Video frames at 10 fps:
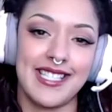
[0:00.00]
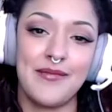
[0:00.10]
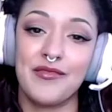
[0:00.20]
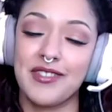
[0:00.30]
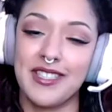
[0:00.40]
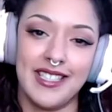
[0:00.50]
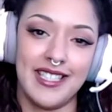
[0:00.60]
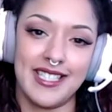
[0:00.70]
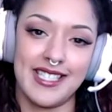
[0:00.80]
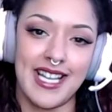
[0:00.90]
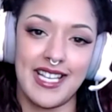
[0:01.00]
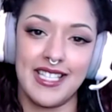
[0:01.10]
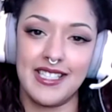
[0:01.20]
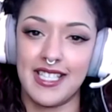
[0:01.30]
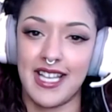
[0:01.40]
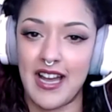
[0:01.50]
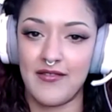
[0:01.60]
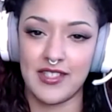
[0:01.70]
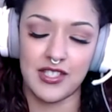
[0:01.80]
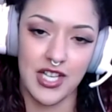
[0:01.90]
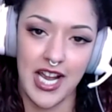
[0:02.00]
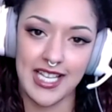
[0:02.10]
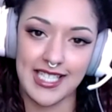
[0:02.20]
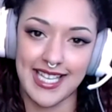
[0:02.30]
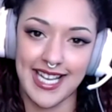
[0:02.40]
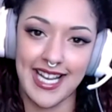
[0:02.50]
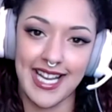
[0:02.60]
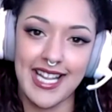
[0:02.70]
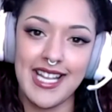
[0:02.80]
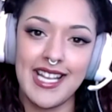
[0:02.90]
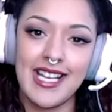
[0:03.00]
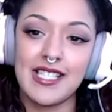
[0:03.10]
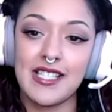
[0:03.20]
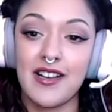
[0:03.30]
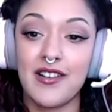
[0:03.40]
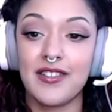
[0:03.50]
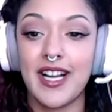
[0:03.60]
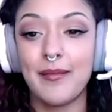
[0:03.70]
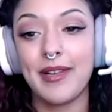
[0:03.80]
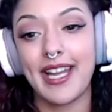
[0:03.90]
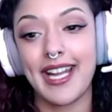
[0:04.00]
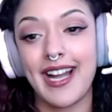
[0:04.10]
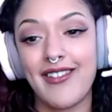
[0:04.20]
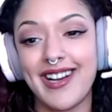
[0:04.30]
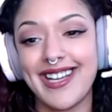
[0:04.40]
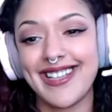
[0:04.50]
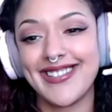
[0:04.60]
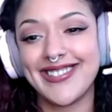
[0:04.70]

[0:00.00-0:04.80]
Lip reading: I'm really excited to have this chat today. So, Cupcake, how are you?